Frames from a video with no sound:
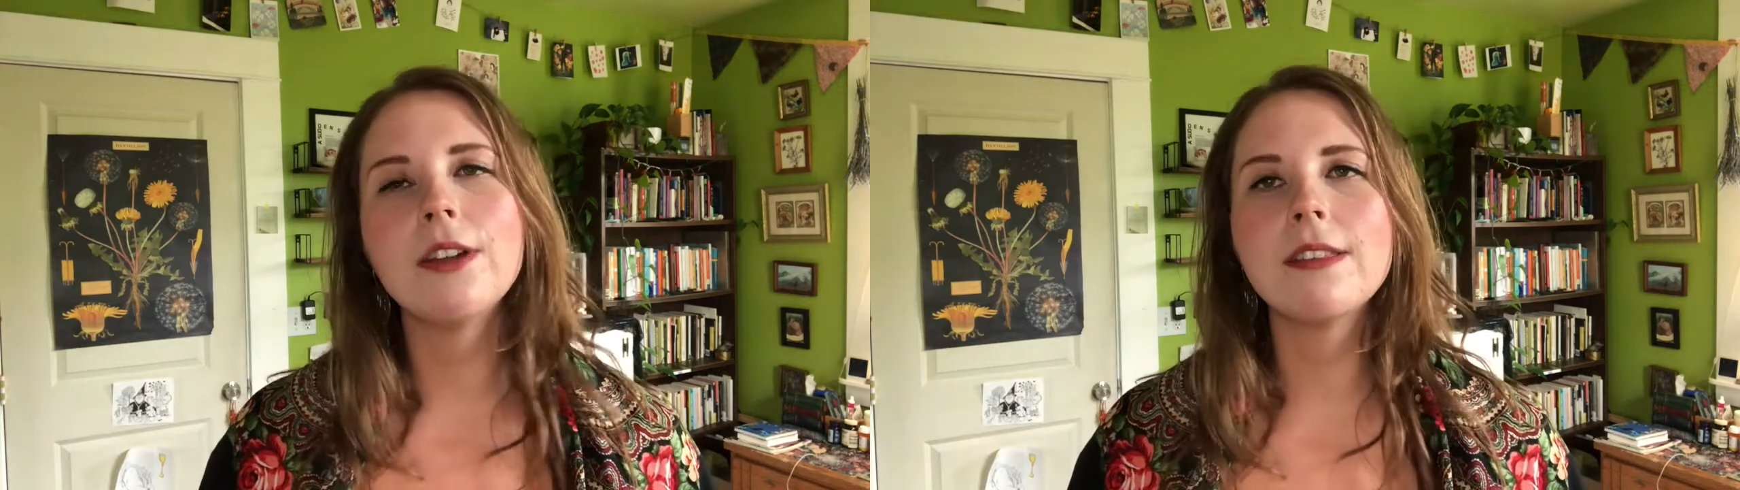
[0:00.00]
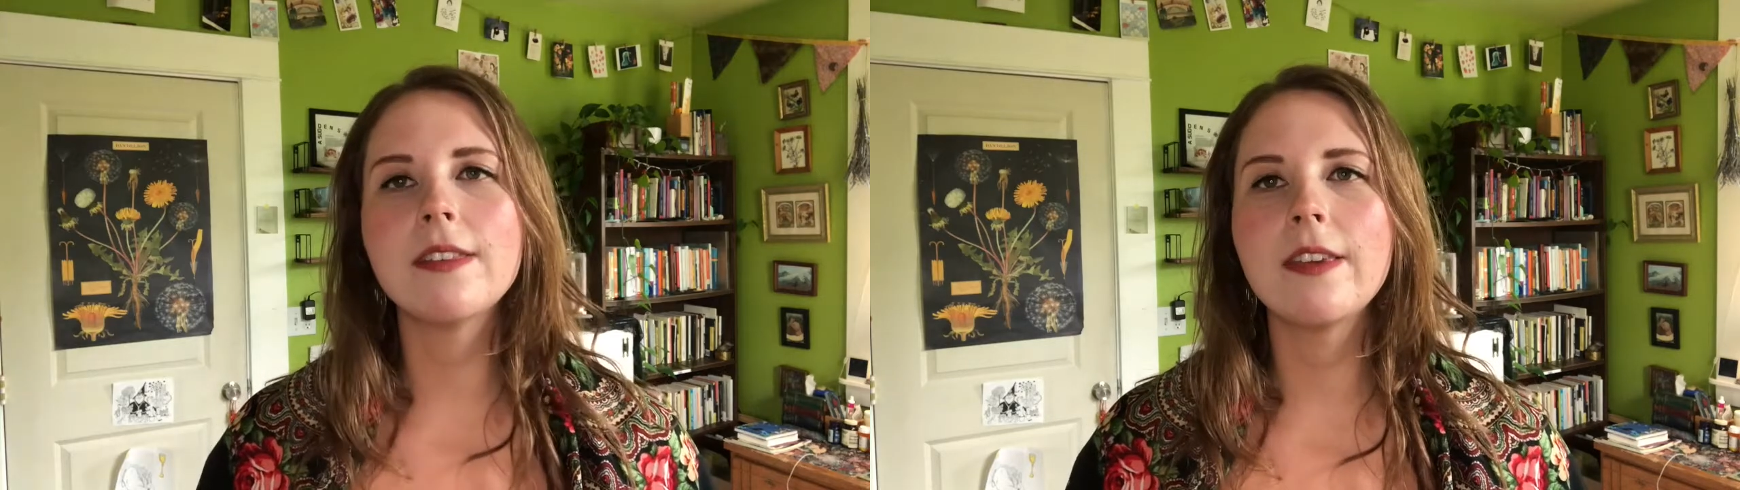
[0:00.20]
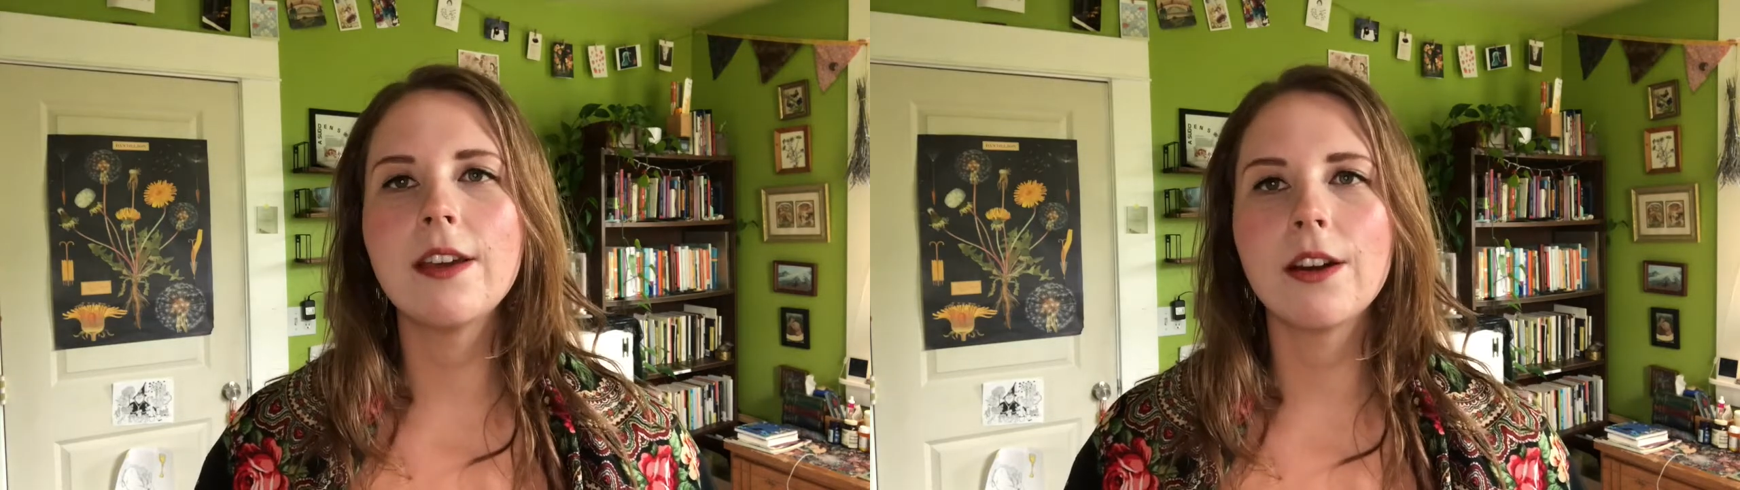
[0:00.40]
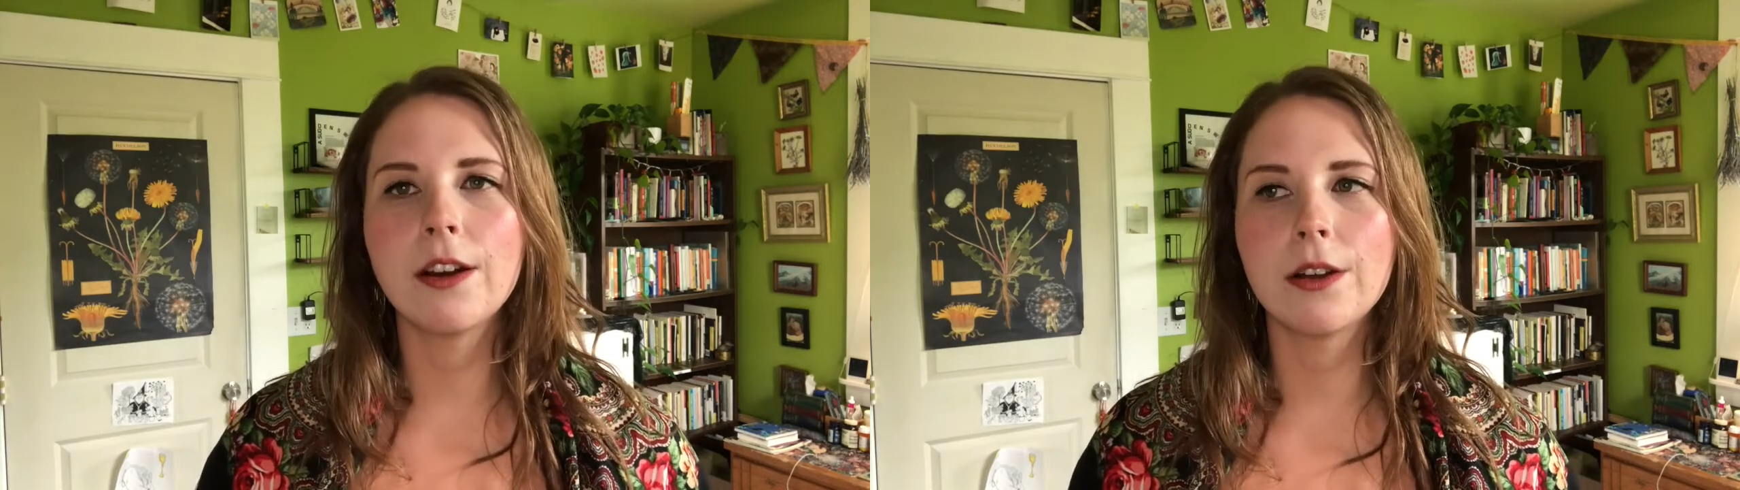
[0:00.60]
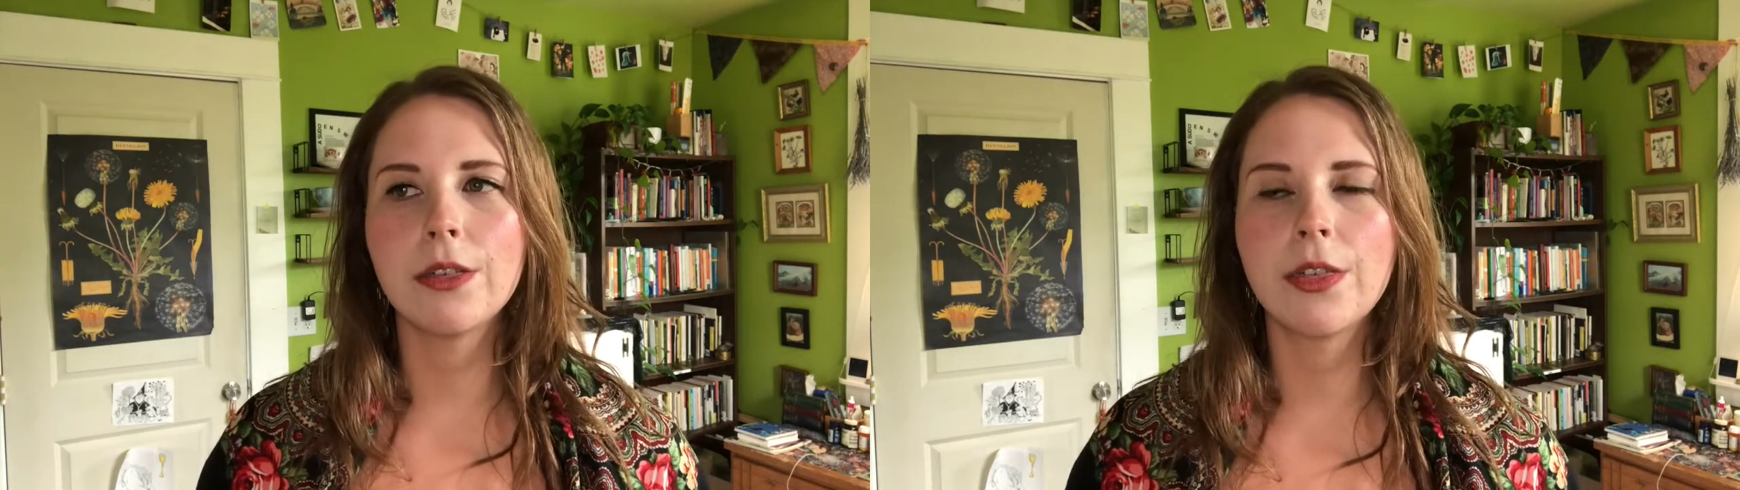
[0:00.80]
into the
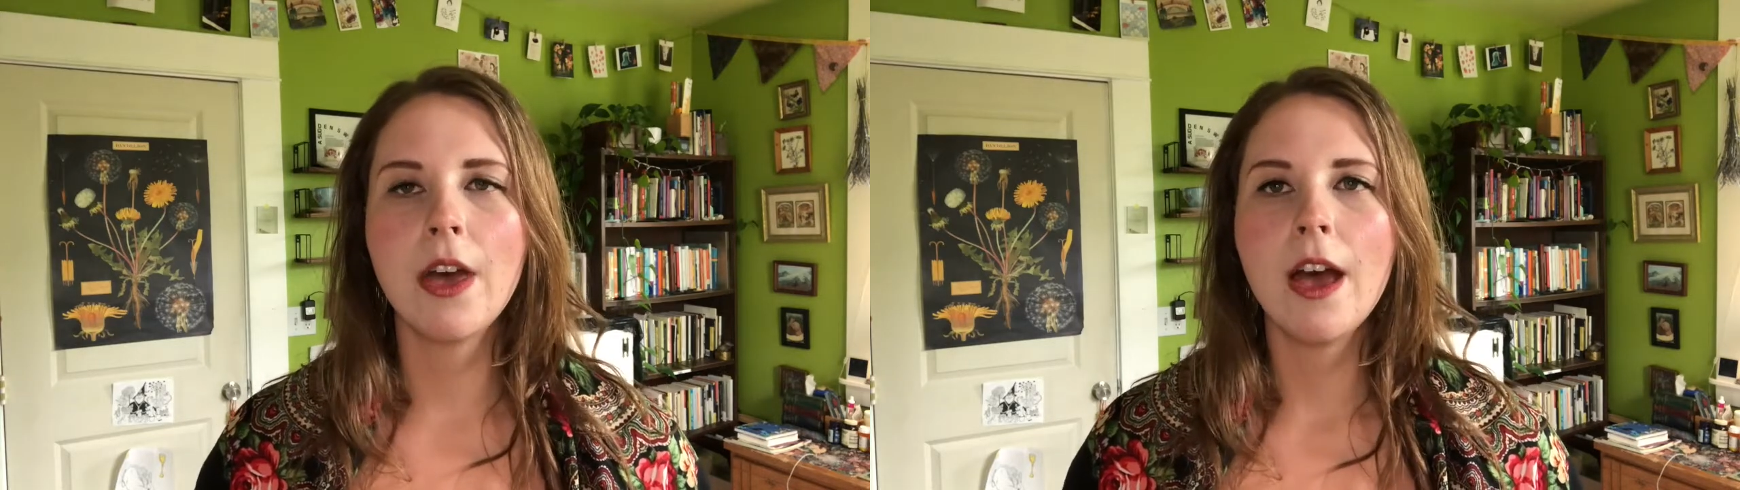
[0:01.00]
earth.